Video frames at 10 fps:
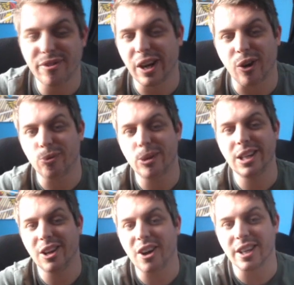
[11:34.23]
in here I
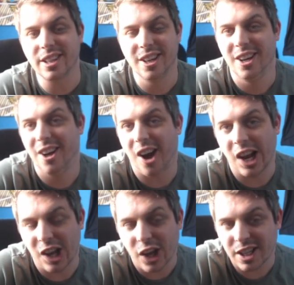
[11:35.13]
really like. I
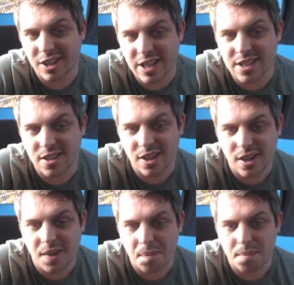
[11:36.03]
like this
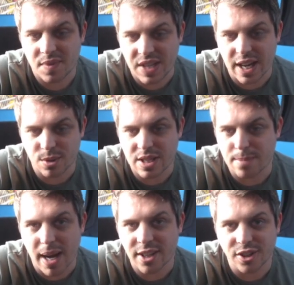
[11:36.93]
DLC
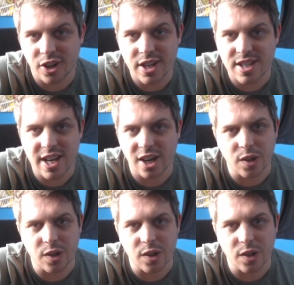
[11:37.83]
Manhunt idea.